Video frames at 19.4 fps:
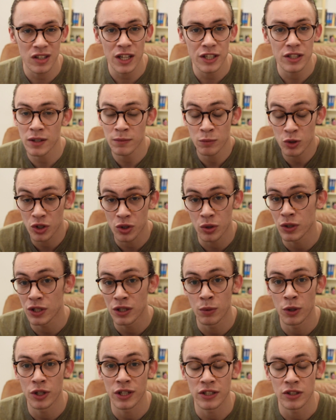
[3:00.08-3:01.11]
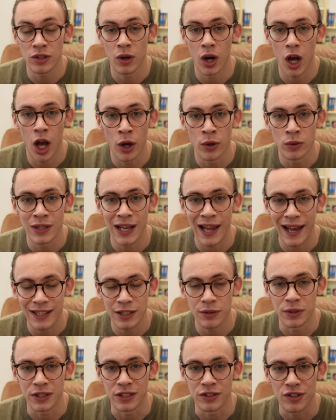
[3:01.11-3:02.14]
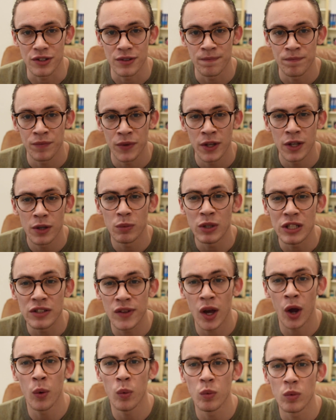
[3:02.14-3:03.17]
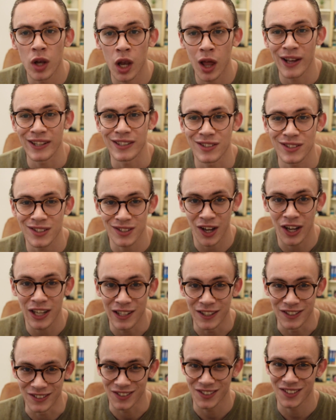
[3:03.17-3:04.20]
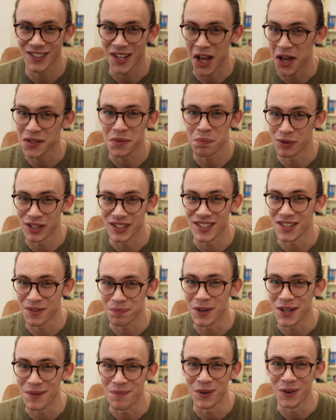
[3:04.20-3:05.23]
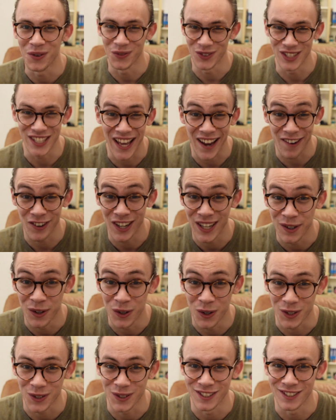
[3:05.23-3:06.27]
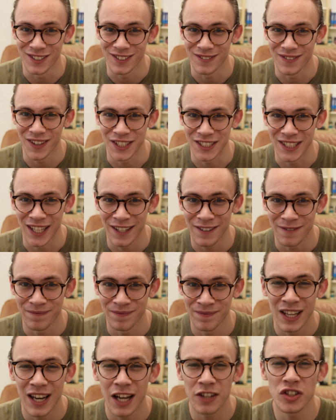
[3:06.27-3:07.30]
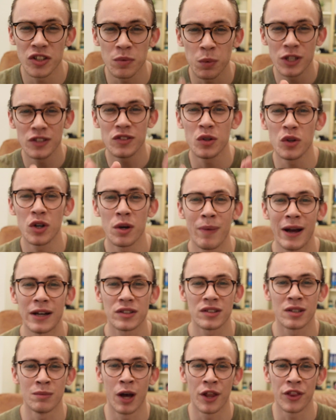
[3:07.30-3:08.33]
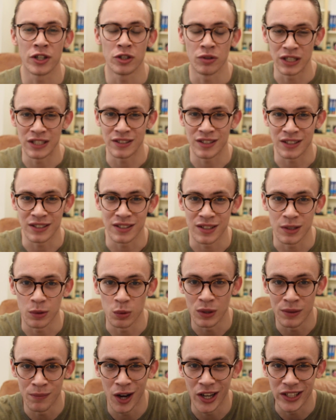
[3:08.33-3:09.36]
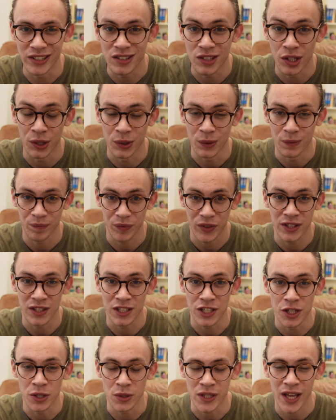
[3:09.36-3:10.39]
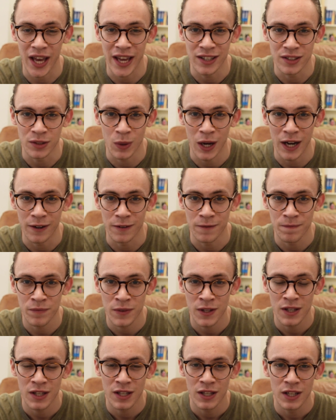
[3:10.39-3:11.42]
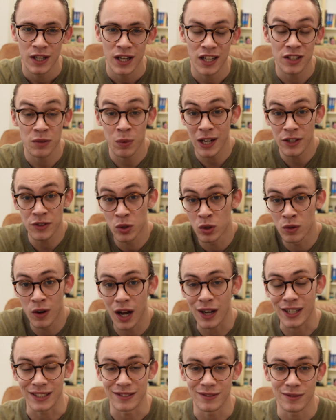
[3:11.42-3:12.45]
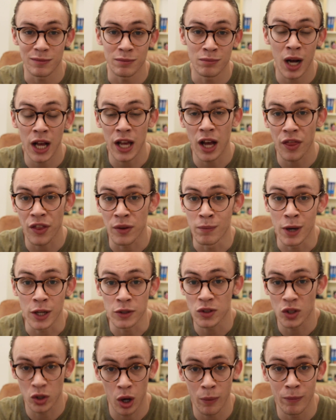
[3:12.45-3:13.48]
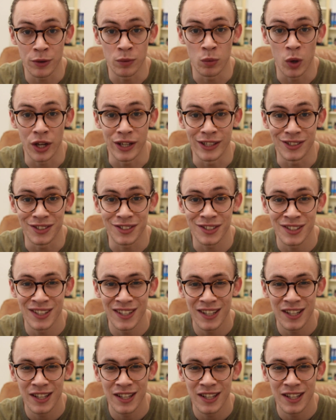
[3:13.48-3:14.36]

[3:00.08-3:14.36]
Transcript: like I'm sure you would in your own language. We don't like silence, us British people. We get really awkward, okay? I just want to talk about some other greetings that we might do in the UK as well. As well as all right, my other most common one is